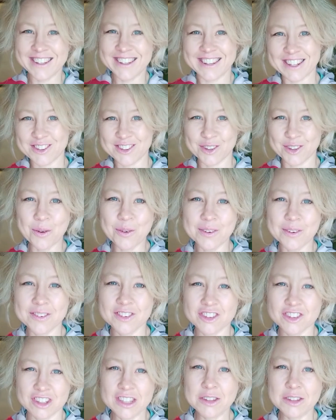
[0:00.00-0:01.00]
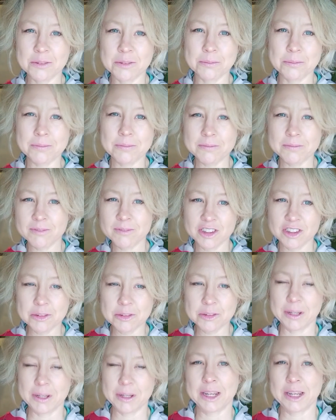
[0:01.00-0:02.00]
that's it. That's all she's
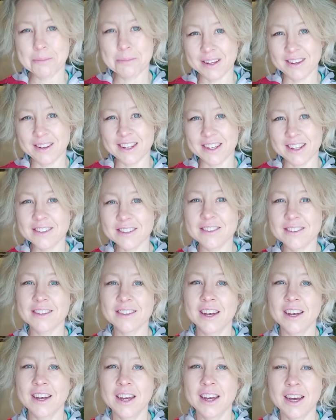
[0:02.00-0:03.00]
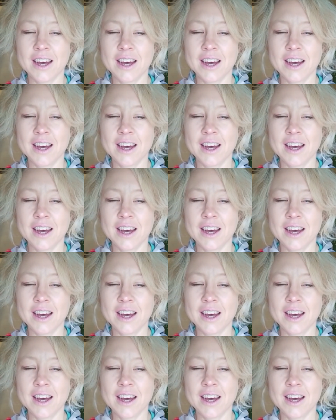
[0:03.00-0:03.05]
meaning by this.